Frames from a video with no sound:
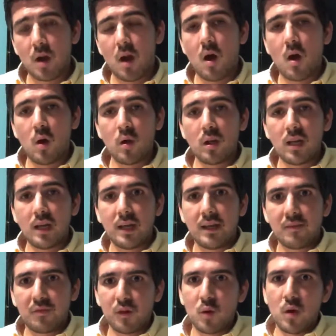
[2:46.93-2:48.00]
Only
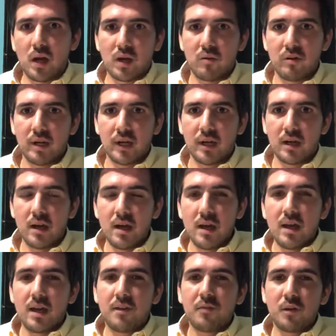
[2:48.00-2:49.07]
if you agree.
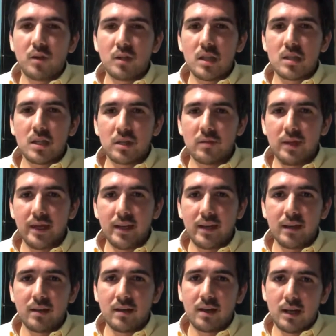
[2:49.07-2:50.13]
If you
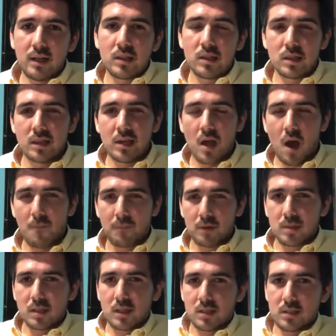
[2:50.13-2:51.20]
disagree, it's the
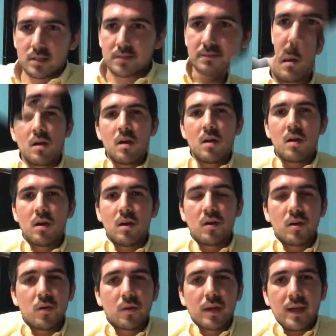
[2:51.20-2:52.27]
opposite.
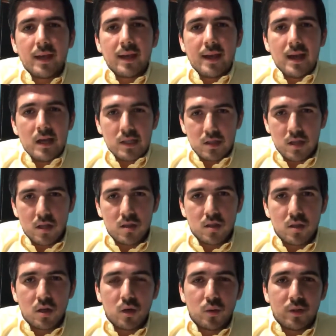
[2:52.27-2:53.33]
Okay guys,
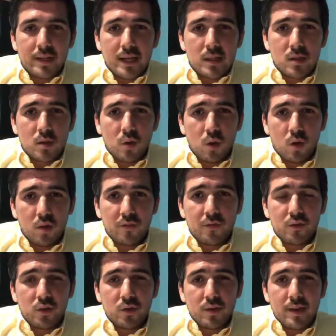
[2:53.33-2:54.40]
so that's all
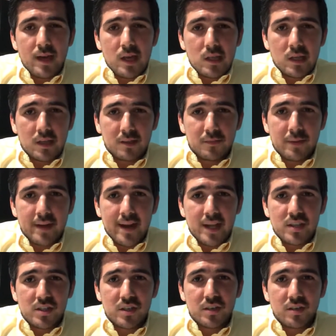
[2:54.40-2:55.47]
for today's
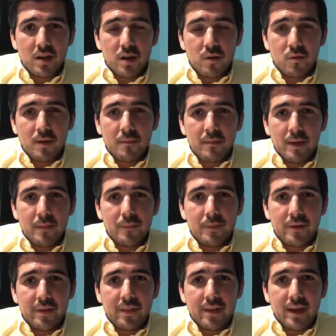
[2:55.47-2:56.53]
explanation.
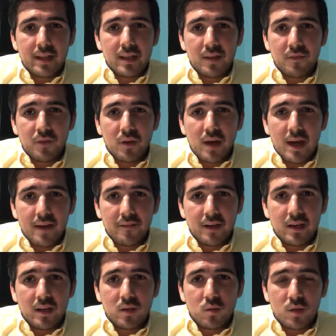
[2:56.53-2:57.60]
Remember that if you have
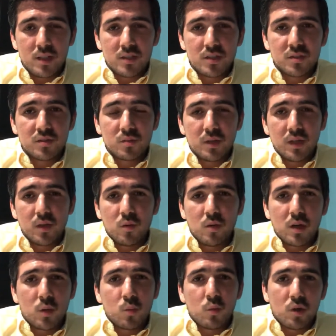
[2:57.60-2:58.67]
any questions when you
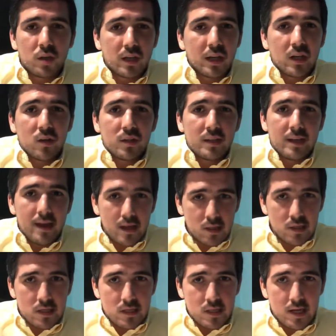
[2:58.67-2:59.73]
are working on the
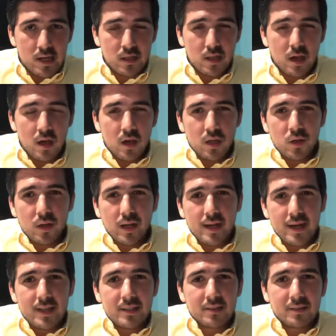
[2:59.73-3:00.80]
exercise, you can
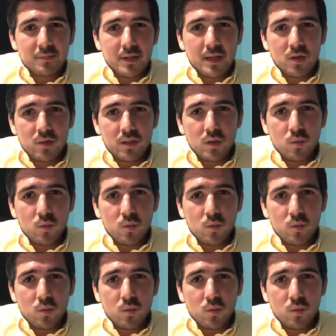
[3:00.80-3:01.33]
ask me on the